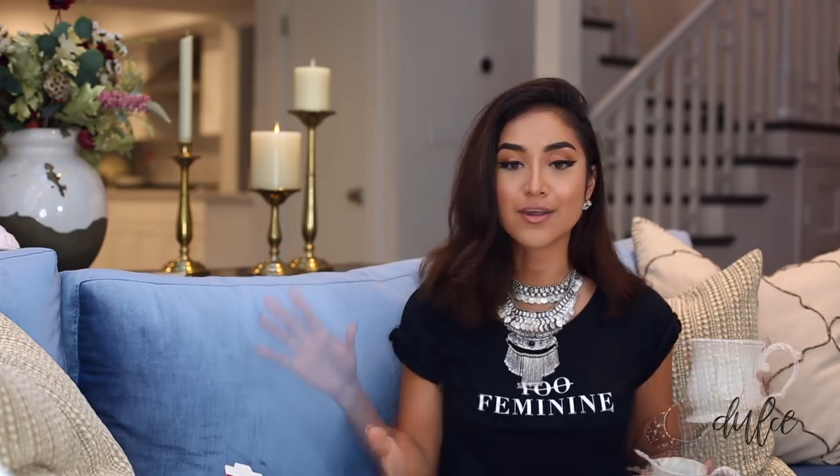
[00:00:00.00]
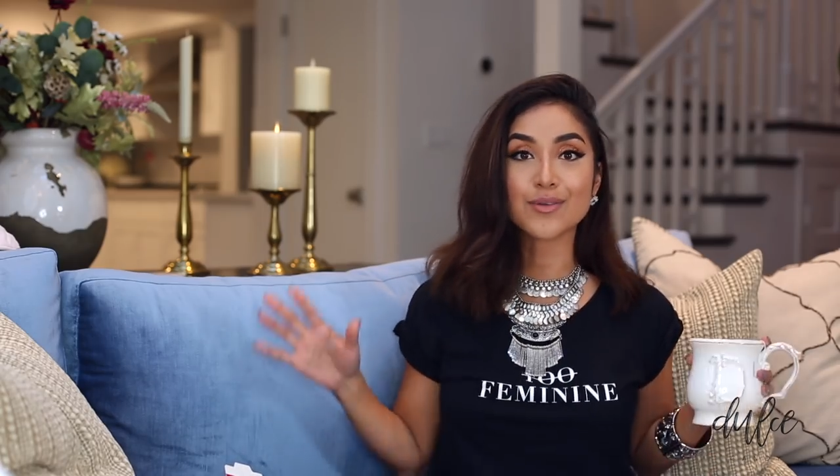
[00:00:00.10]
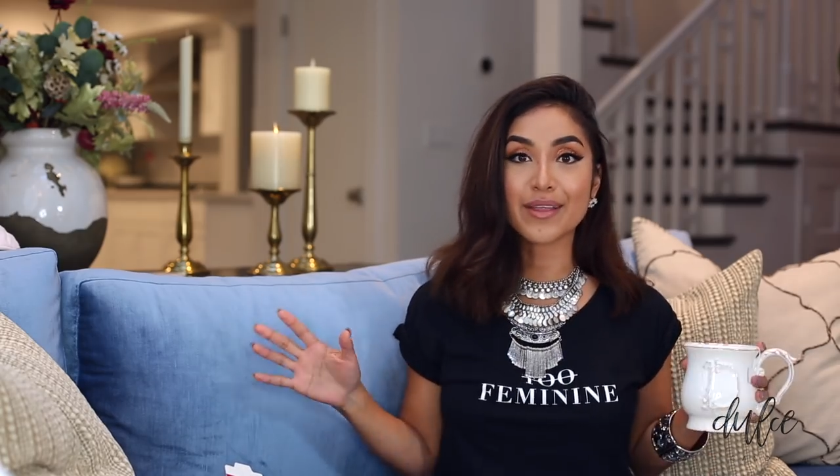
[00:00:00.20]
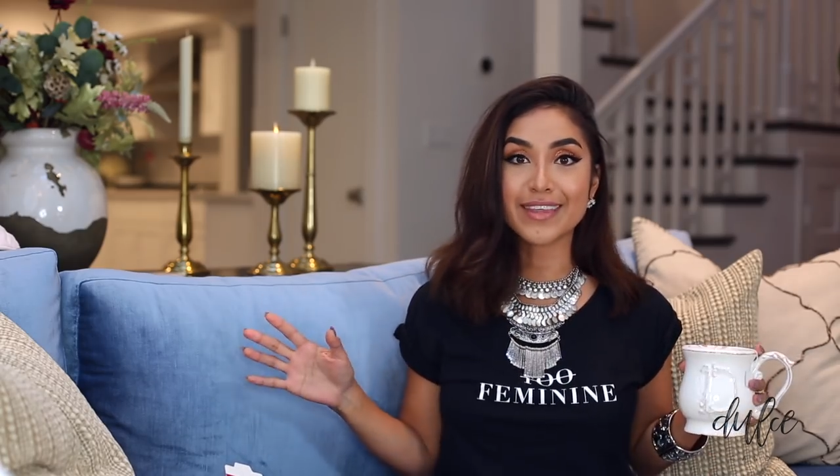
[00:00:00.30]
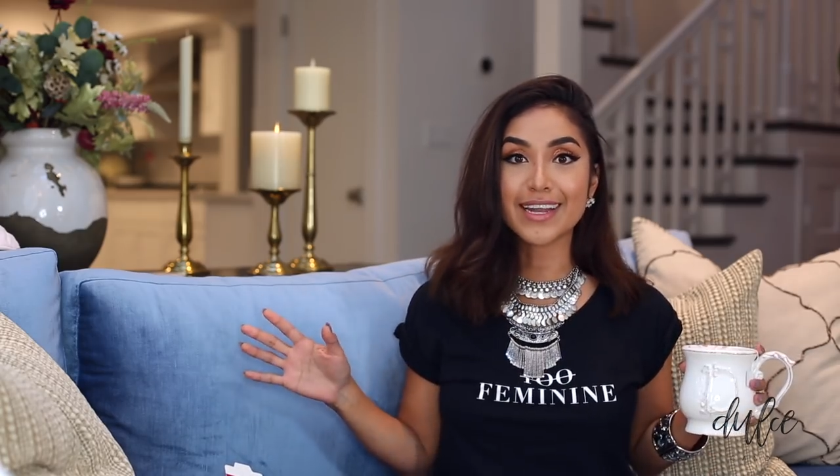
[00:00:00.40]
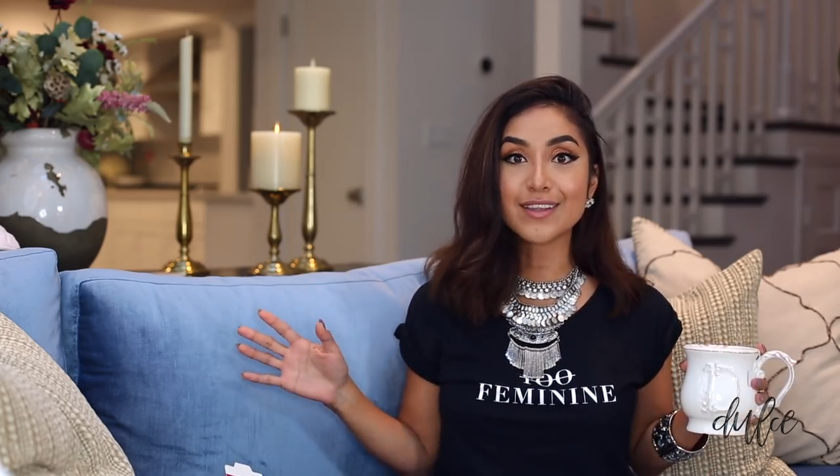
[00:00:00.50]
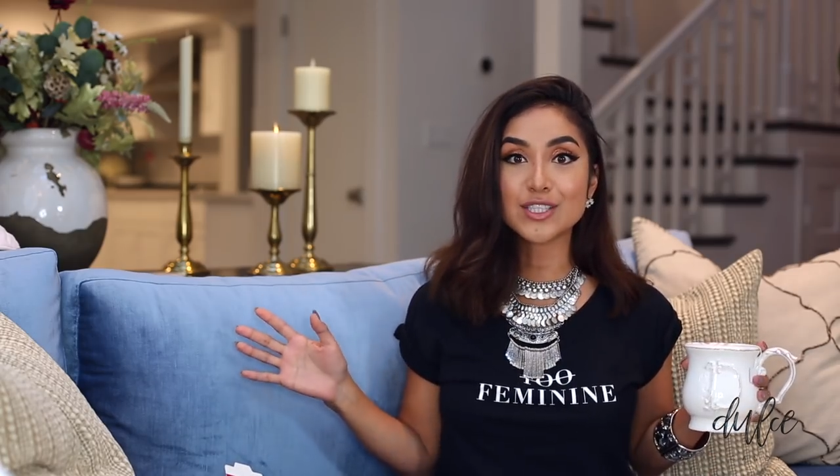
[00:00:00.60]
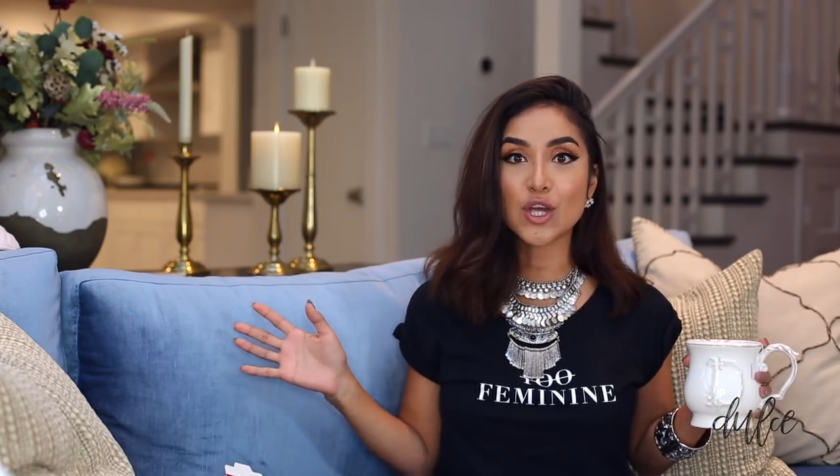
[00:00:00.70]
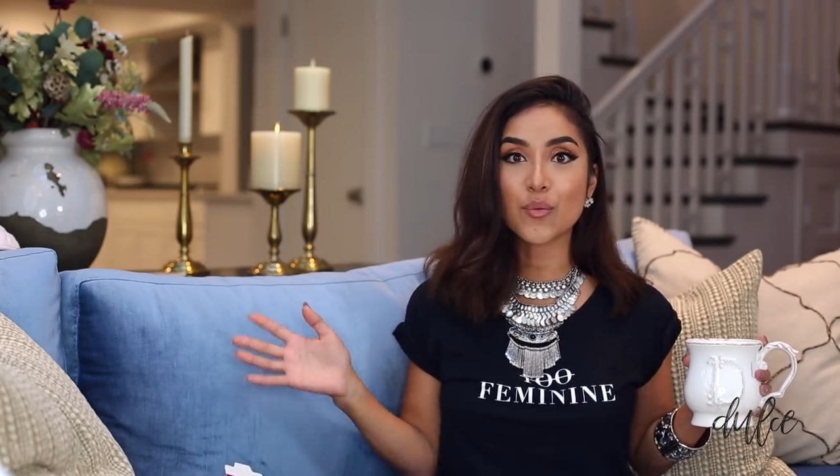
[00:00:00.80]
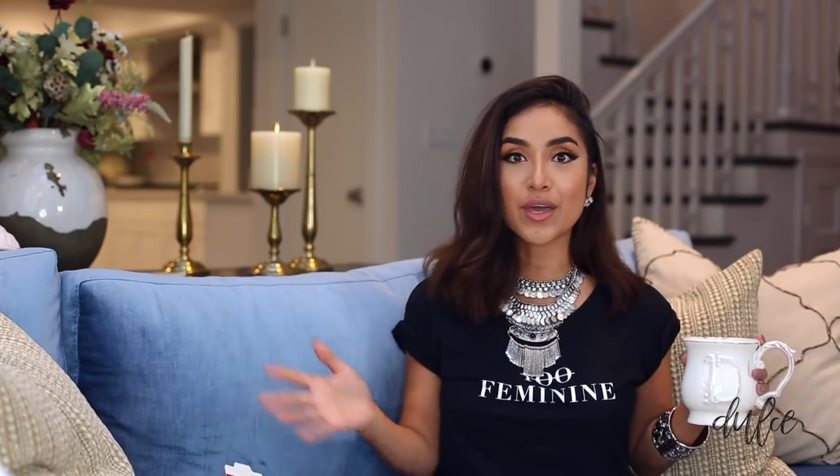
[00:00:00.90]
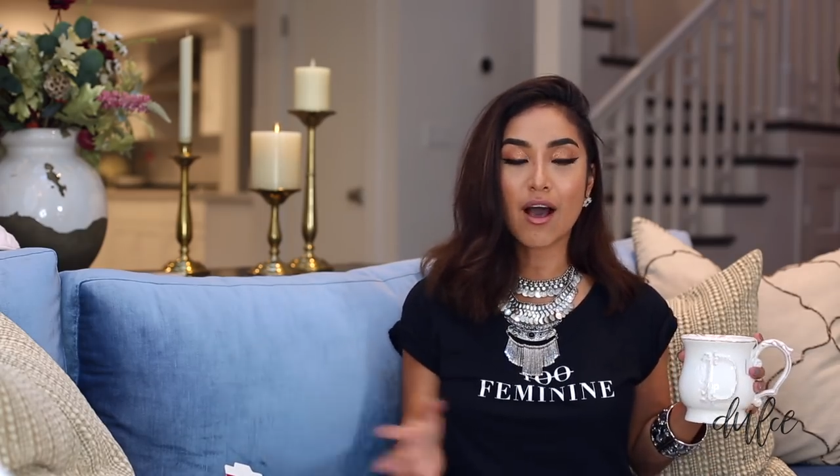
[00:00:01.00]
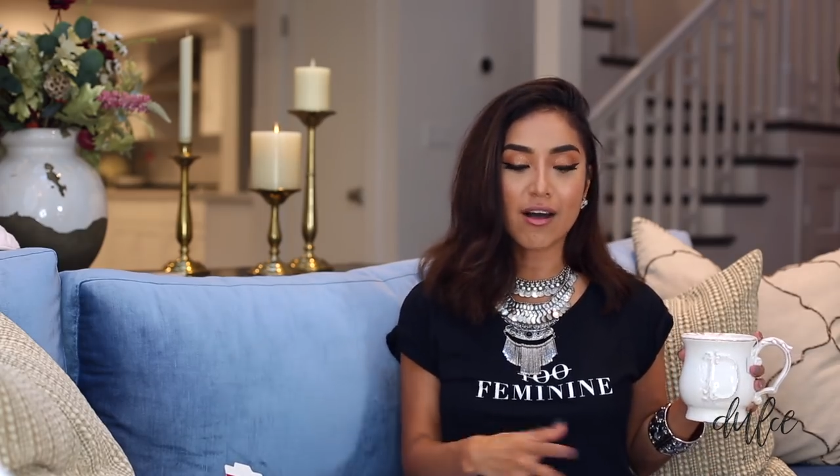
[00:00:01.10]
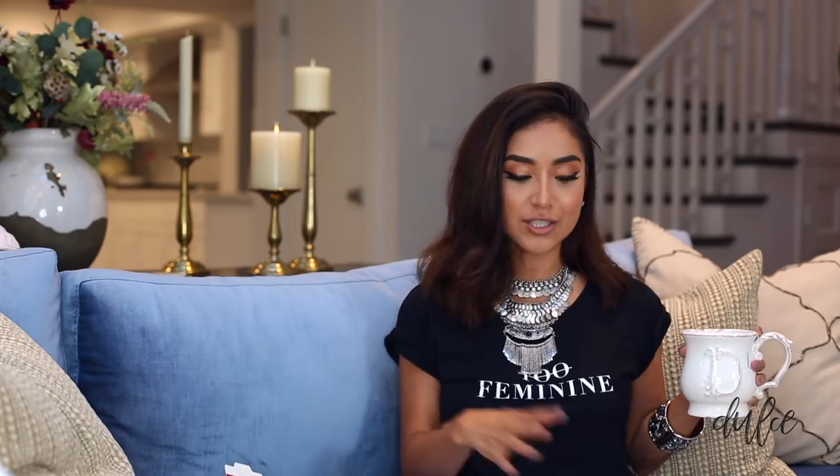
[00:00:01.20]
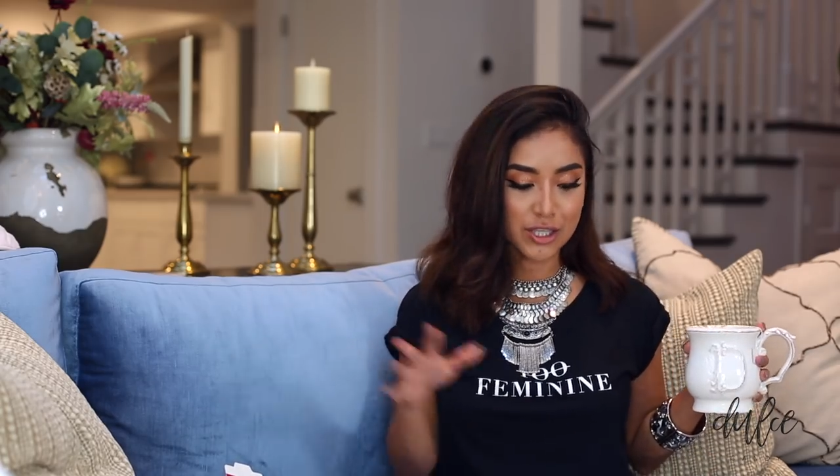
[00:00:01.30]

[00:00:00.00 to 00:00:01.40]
So at the end of the show, we all